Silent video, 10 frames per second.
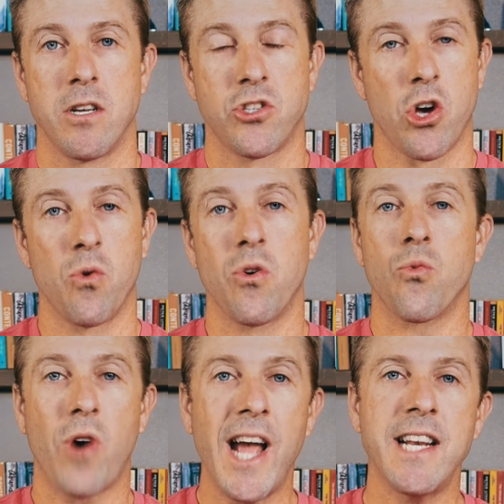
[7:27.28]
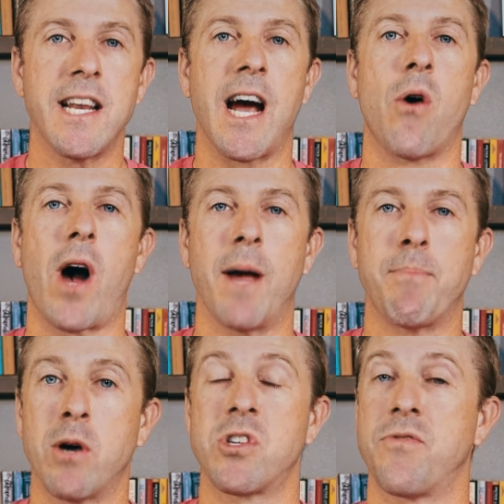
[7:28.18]
So right now, I
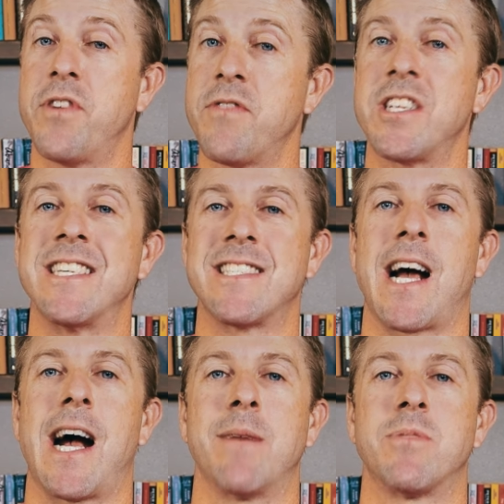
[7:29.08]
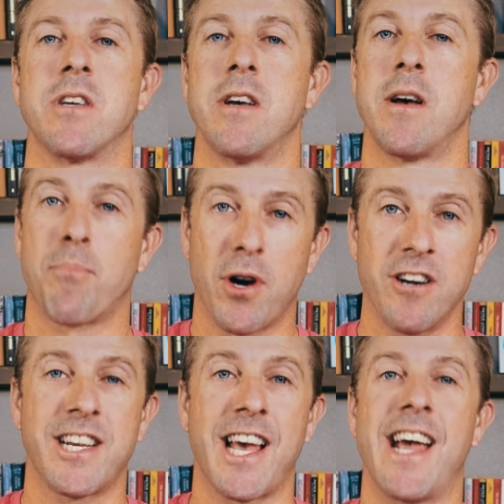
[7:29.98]
post 15 times
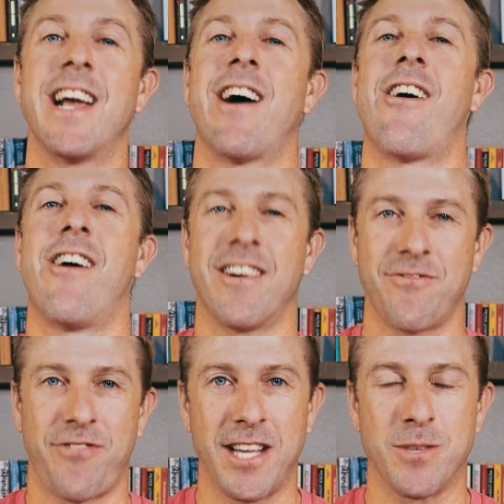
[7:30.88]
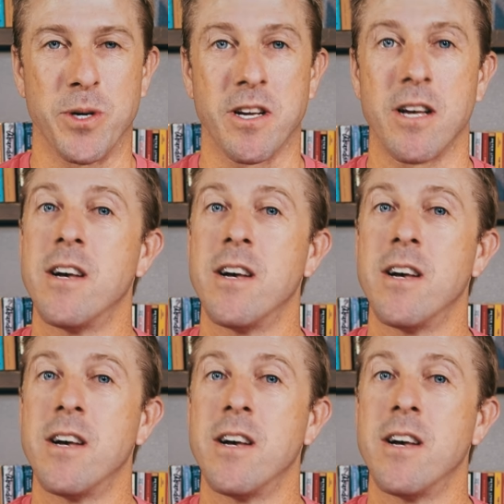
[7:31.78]
per day on Facebook,